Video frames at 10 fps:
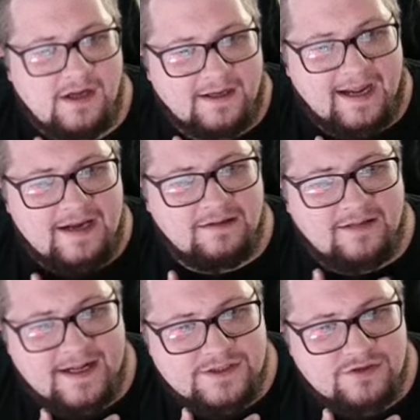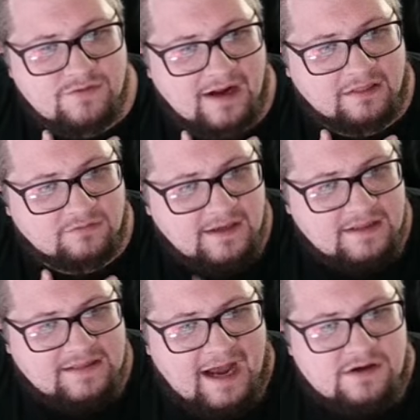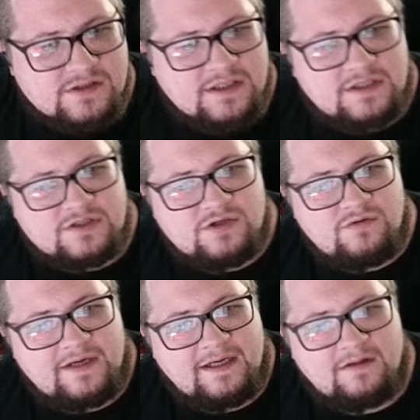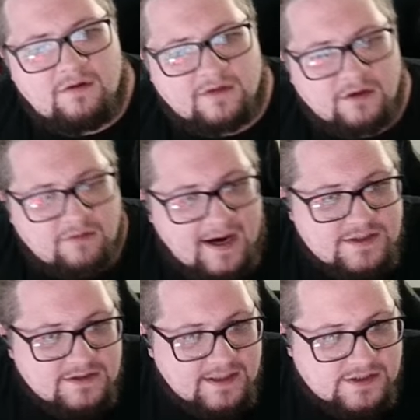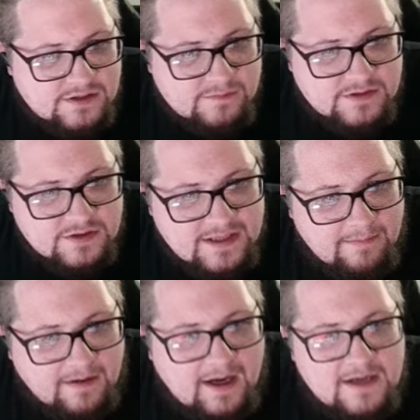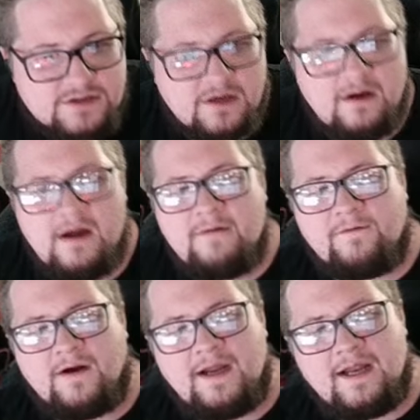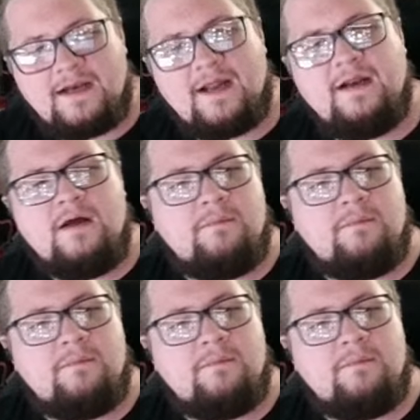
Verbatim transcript: Getting Legend Rank three thousand two E L O. Congratulations, Mister Thammagotcha, for hitting it.